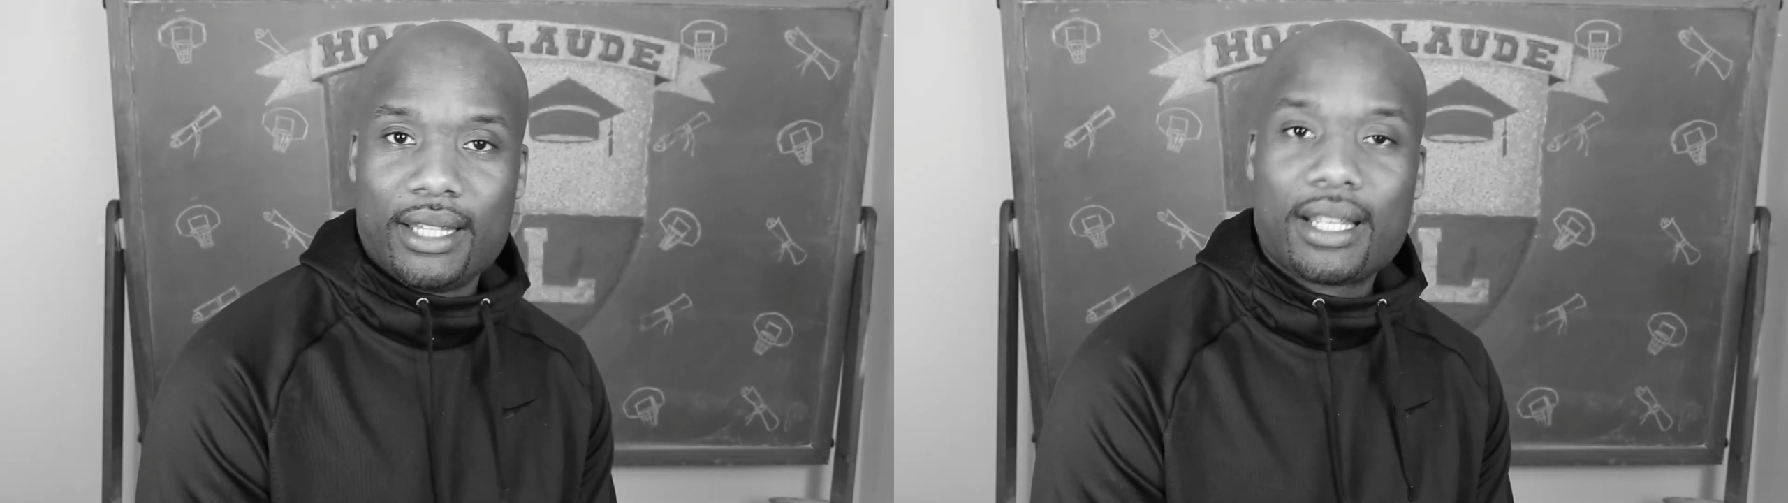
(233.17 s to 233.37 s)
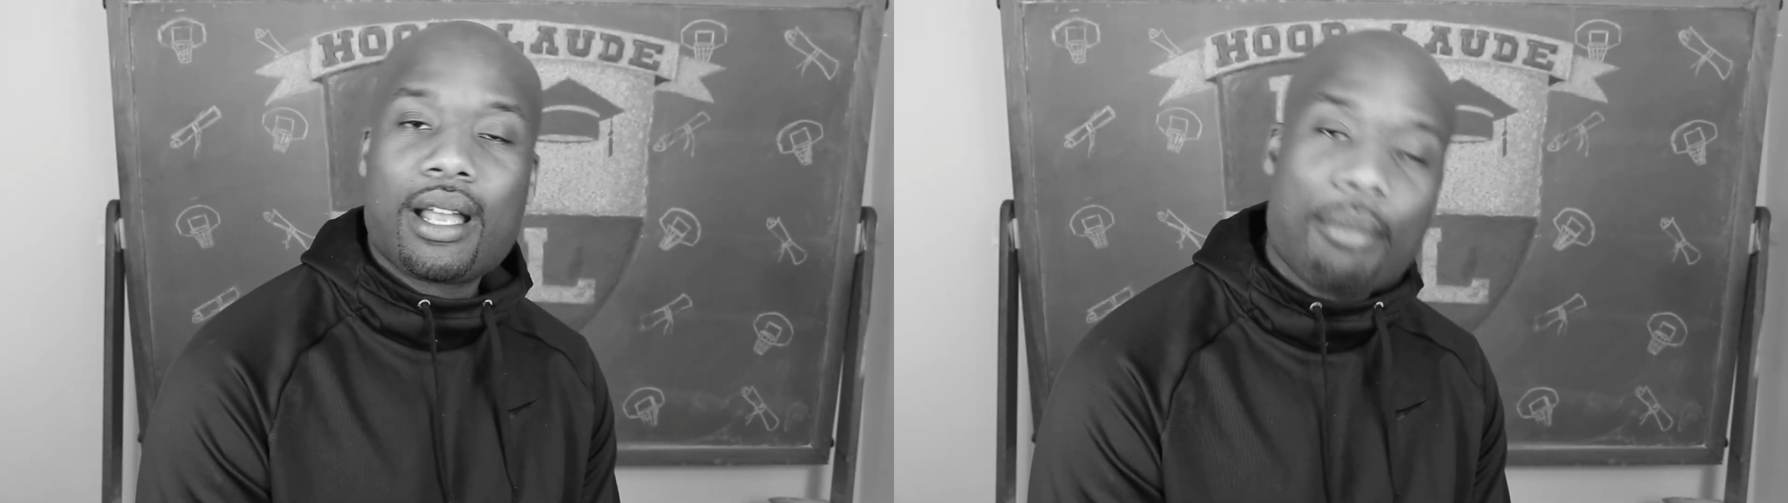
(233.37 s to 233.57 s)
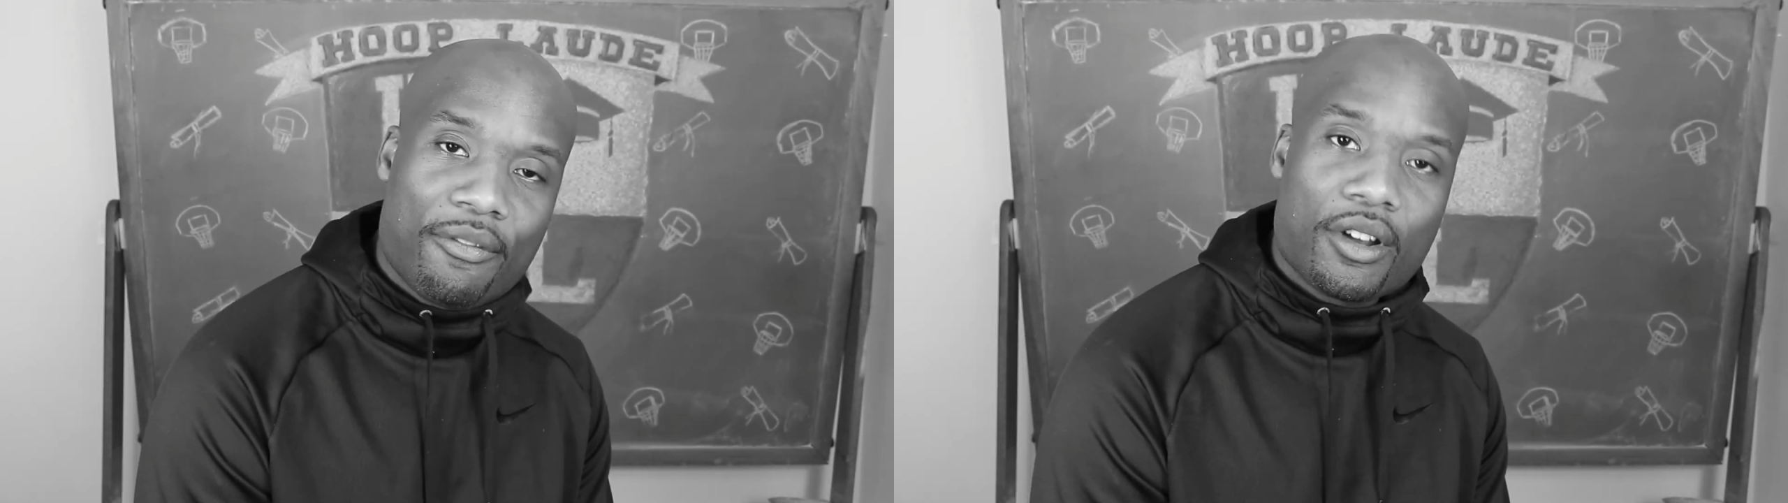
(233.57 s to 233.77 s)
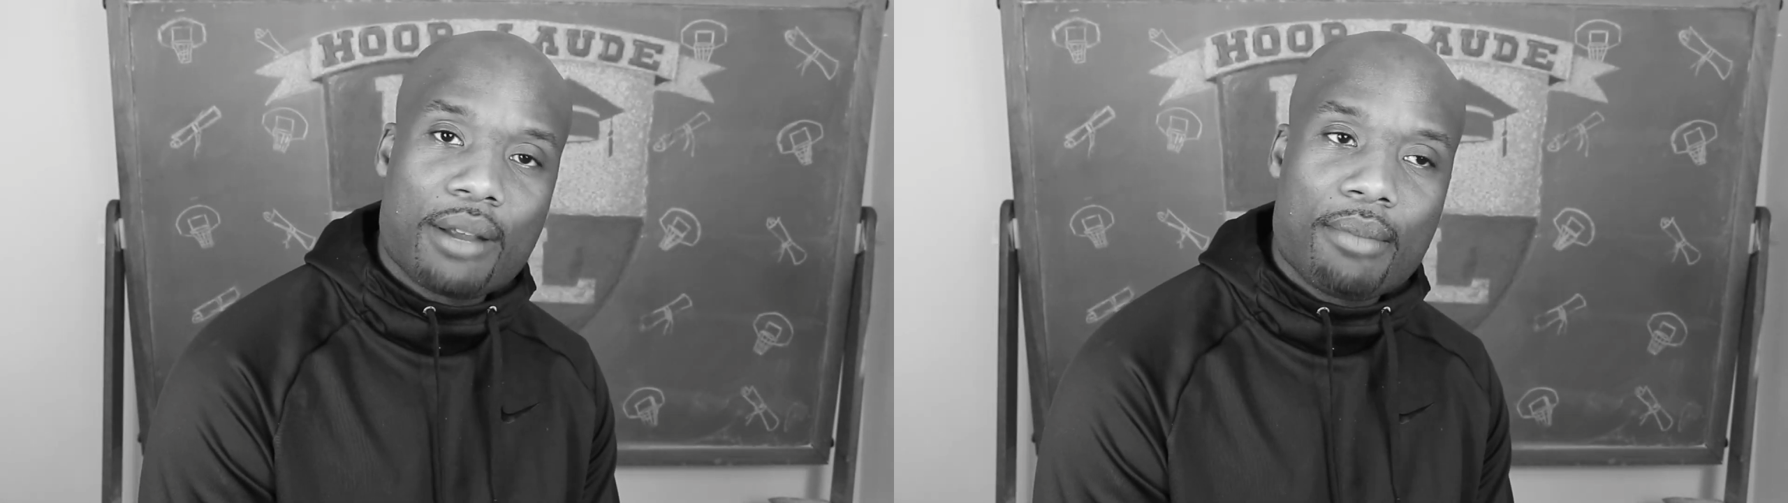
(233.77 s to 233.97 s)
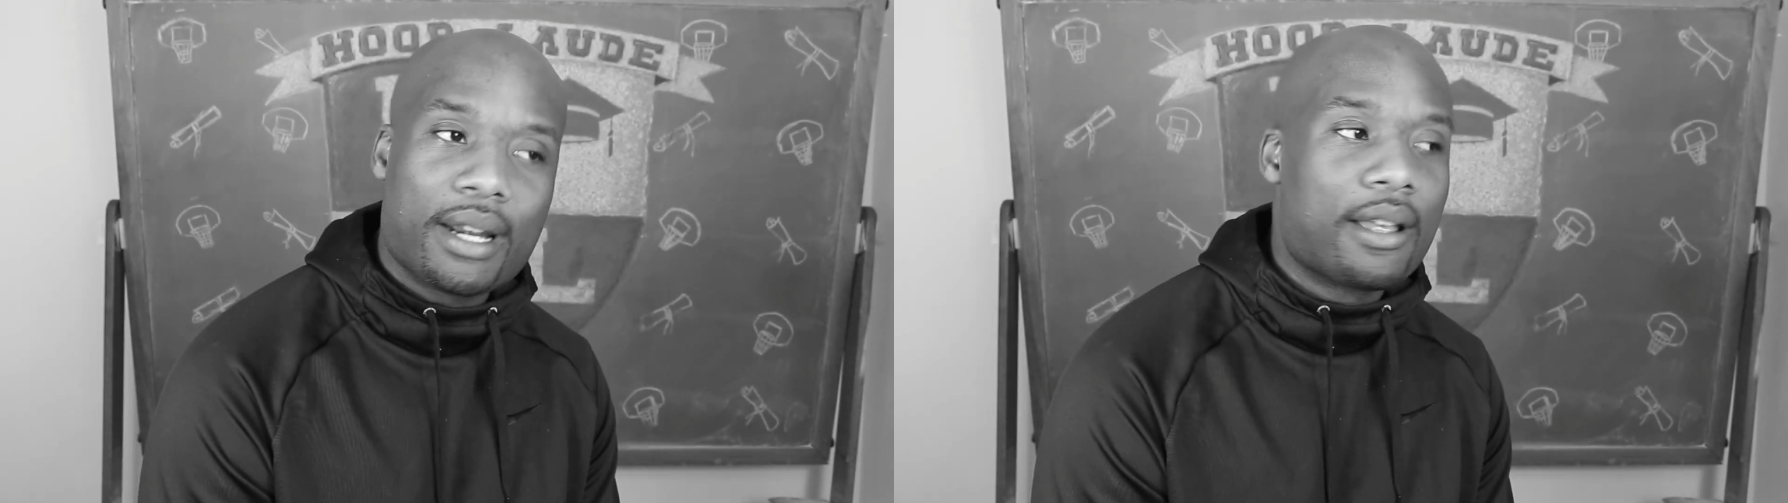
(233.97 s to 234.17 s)
They're coming for
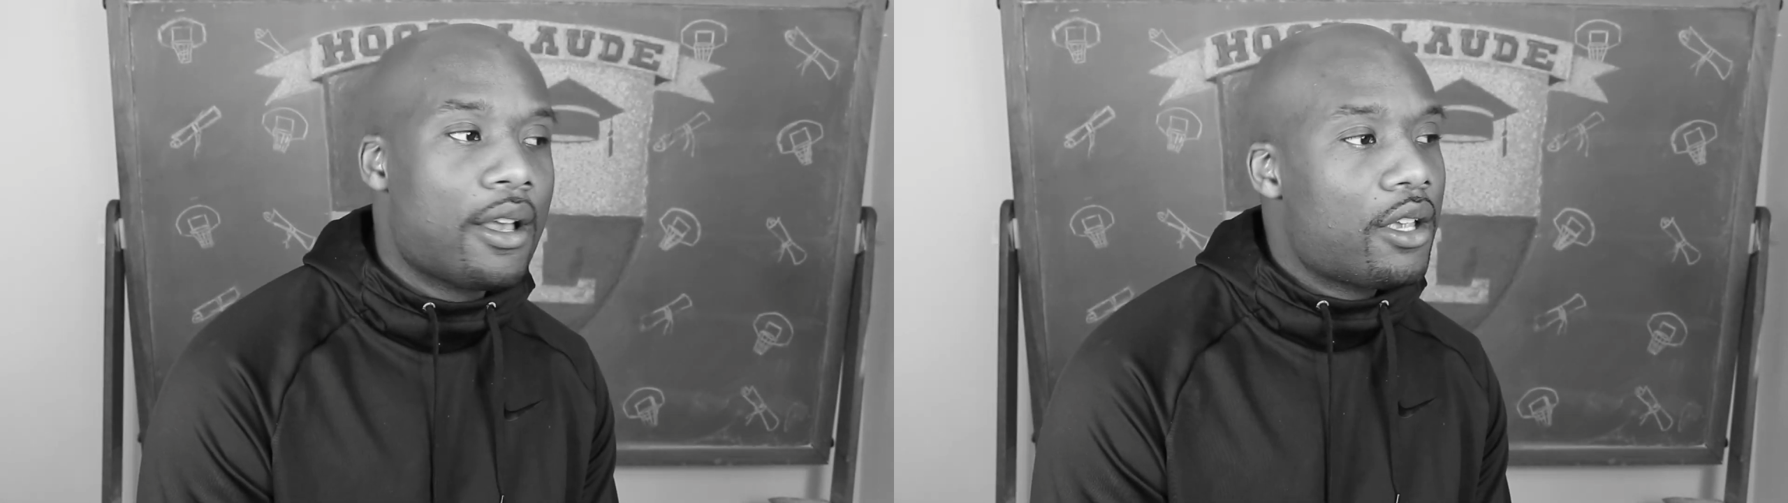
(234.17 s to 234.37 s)
their money.